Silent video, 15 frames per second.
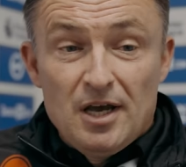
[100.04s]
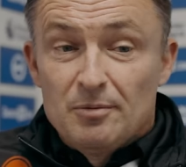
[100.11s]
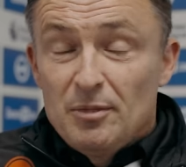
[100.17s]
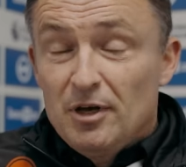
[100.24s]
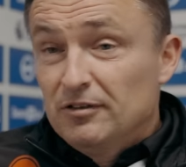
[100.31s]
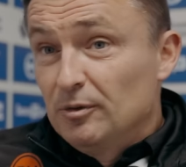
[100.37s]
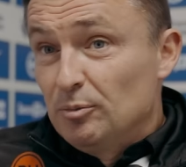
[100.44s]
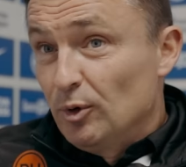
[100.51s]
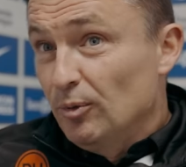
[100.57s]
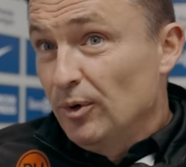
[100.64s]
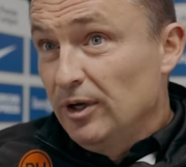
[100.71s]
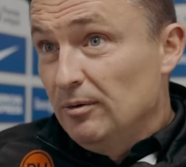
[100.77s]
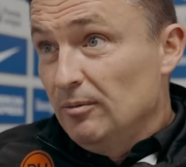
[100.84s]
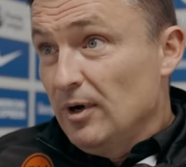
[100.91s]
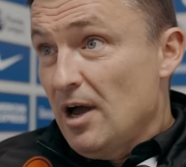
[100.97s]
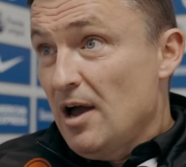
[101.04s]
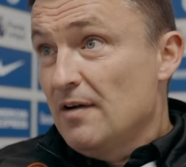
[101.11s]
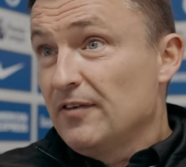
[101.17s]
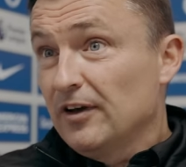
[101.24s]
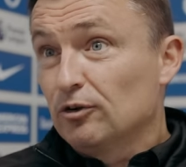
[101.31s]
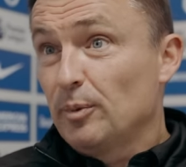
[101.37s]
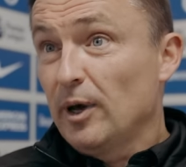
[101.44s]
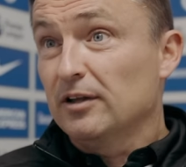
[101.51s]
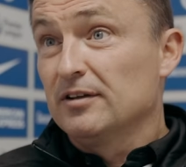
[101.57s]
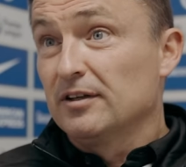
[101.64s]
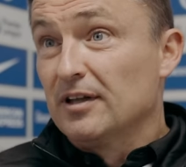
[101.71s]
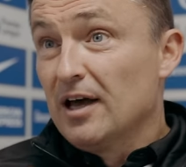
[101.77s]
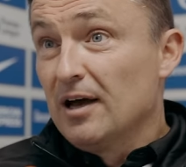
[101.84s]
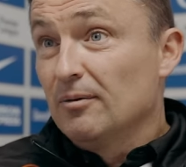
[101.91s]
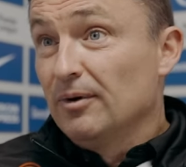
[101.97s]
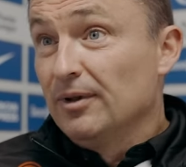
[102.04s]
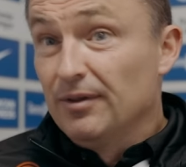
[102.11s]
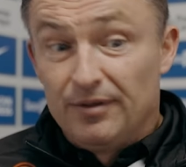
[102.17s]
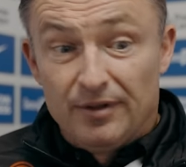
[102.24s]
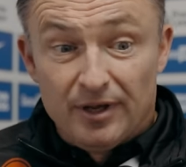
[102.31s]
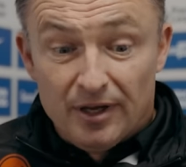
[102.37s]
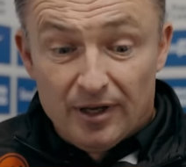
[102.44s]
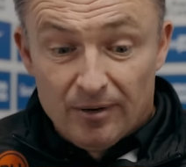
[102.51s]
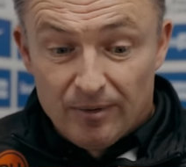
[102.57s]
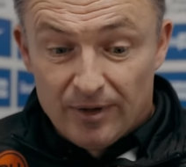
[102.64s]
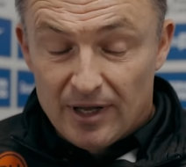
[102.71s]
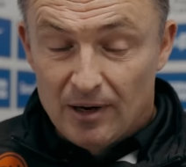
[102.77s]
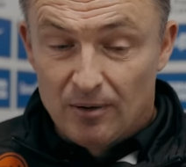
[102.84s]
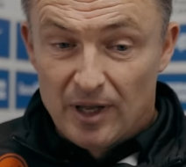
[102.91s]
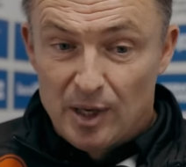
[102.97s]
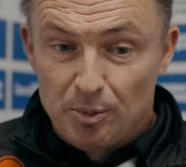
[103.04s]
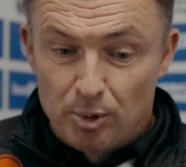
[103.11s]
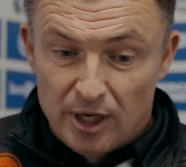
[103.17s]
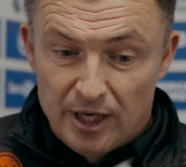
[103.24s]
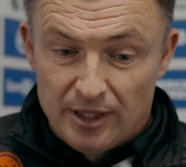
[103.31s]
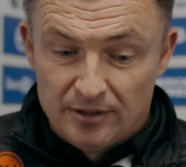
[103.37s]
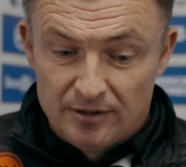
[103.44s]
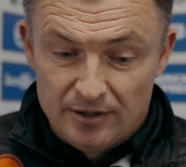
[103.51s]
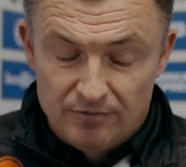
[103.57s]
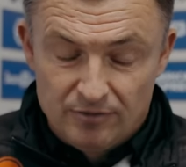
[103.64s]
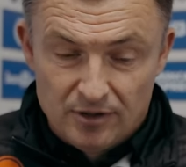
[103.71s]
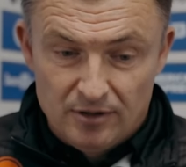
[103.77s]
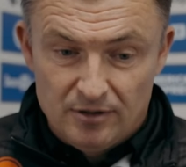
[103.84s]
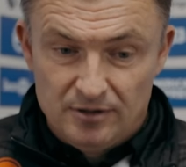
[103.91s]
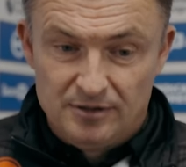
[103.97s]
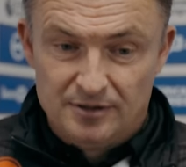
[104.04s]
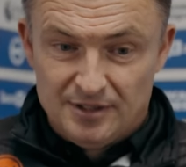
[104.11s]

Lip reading: Yeah, massive, but we half expected that with how they play. They've got